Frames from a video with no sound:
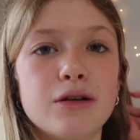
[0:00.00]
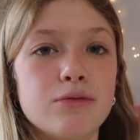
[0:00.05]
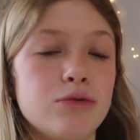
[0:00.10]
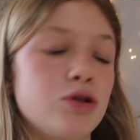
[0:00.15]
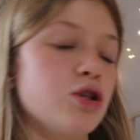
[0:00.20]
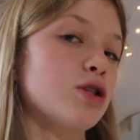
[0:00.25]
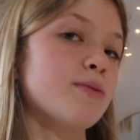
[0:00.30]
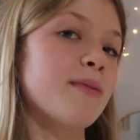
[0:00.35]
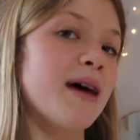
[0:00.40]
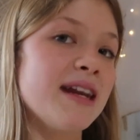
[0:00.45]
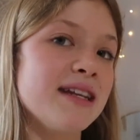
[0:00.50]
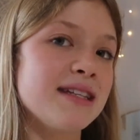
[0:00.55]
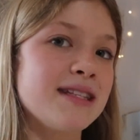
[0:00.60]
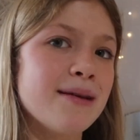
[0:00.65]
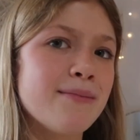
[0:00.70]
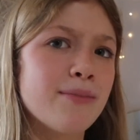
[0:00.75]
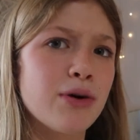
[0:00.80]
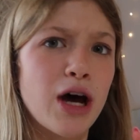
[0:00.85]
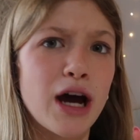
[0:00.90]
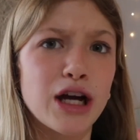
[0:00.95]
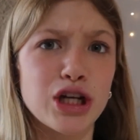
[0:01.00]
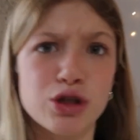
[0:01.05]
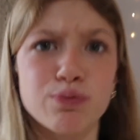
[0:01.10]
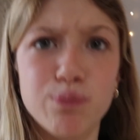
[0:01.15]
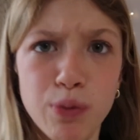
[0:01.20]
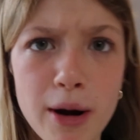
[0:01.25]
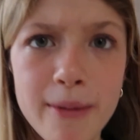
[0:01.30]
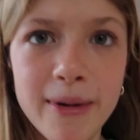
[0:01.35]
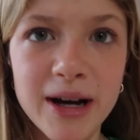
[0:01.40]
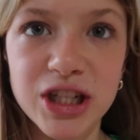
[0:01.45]
do some editing, but I just
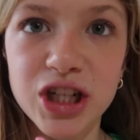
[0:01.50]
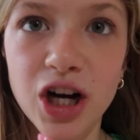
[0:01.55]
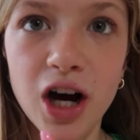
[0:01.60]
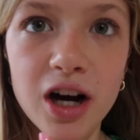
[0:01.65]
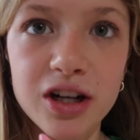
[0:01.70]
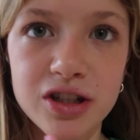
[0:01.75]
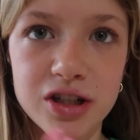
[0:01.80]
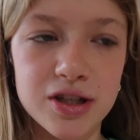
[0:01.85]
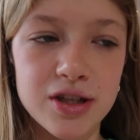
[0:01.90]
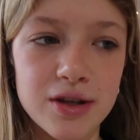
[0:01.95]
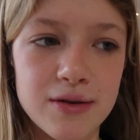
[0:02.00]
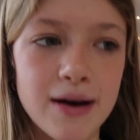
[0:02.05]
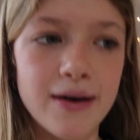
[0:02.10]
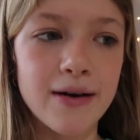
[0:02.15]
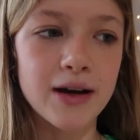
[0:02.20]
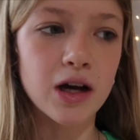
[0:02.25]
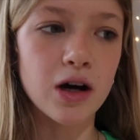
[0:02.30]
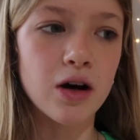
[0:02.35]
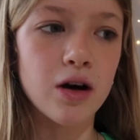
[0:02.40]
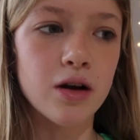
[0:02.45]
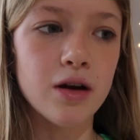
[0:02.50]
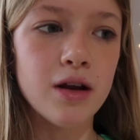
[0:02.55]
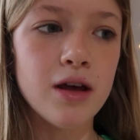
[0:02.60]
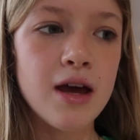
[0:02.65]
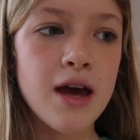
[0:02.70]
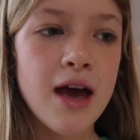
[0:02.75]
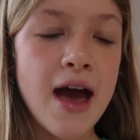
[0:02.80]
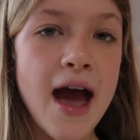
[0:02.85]
broke my charger, so now I can't